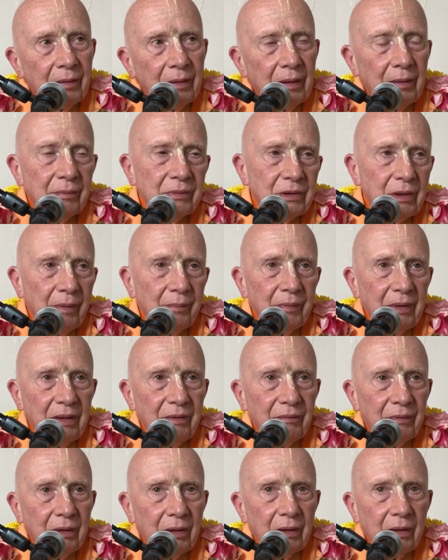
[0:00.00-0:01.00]
in some
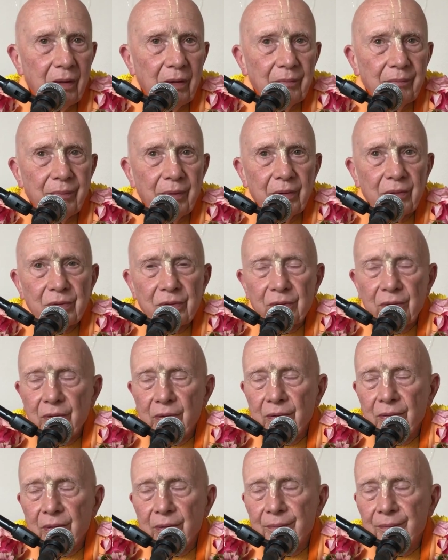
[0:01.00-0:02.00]
even in our
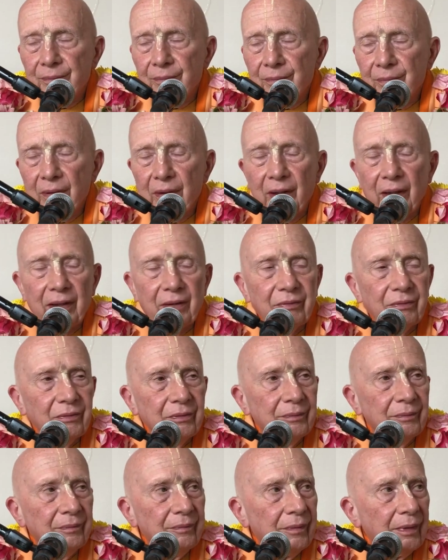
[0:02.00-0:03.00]
personal life
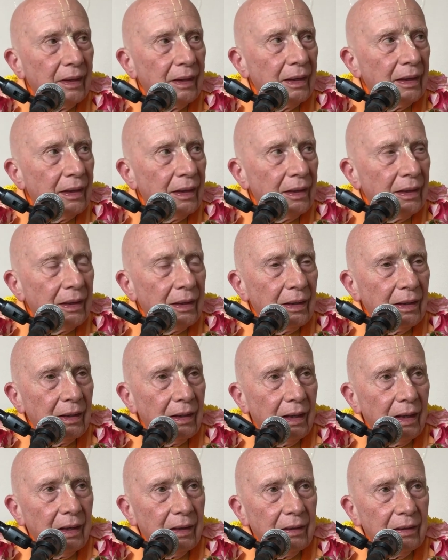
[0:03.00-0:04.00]

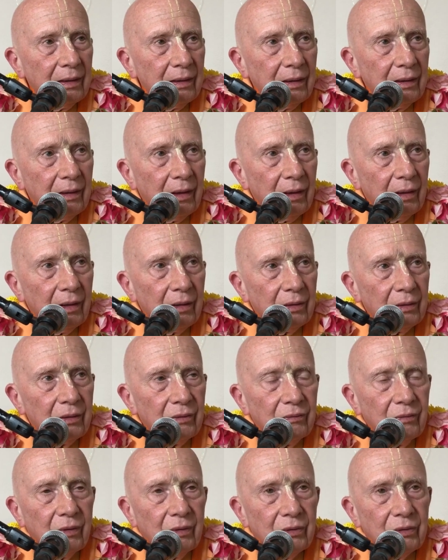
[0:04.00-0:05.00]
and in our
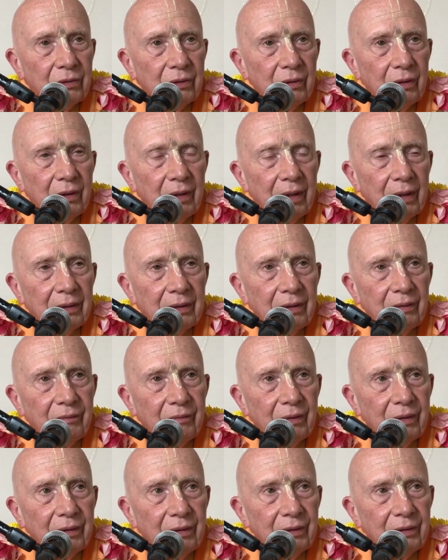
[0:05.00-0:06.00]
devotional
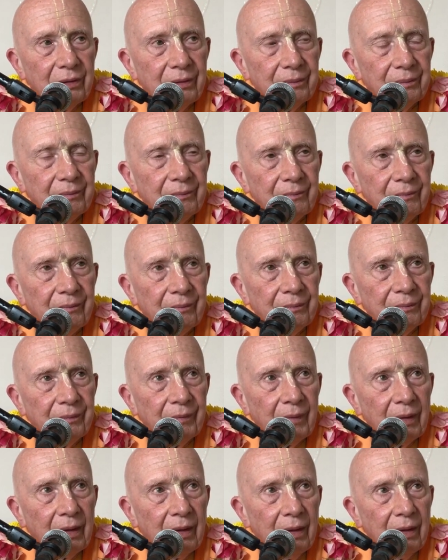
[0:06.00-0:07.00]
activities.
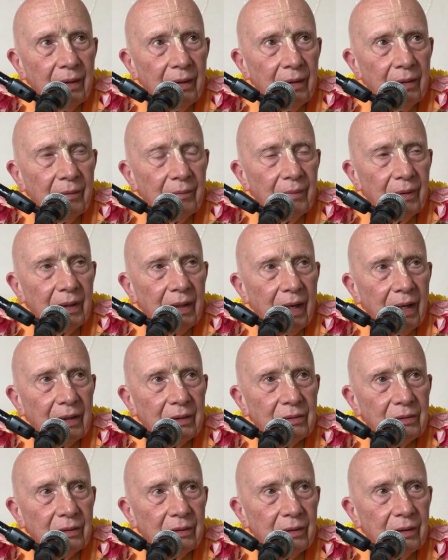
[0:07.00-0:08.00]
But
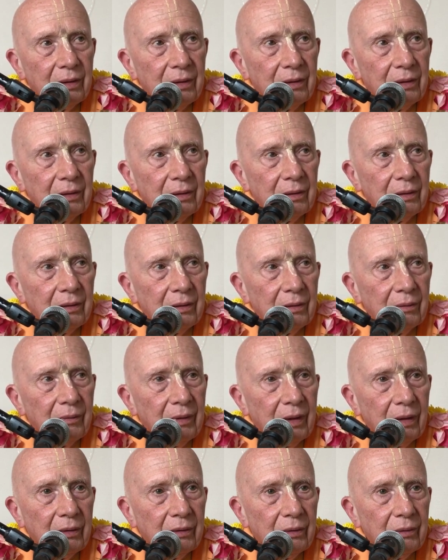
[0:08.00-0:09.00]
actually,
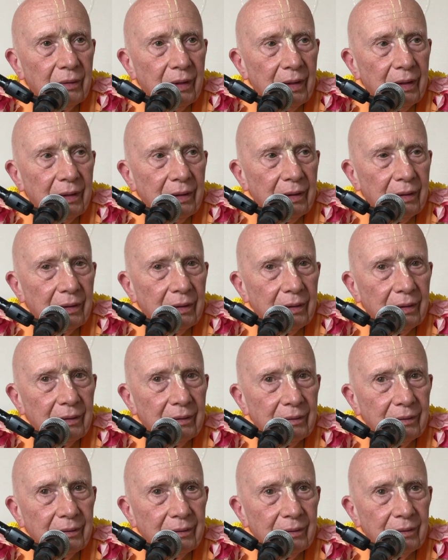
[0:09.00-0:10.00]
we don't do anything.
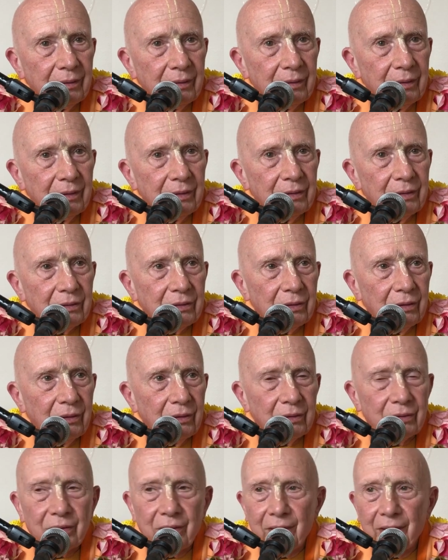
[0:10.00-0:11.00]
It just
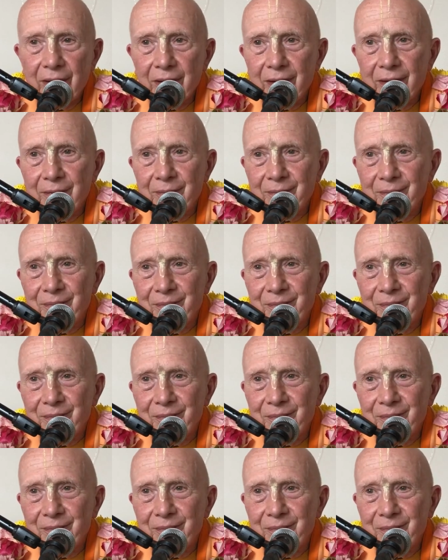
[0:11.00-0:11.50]
looks like it.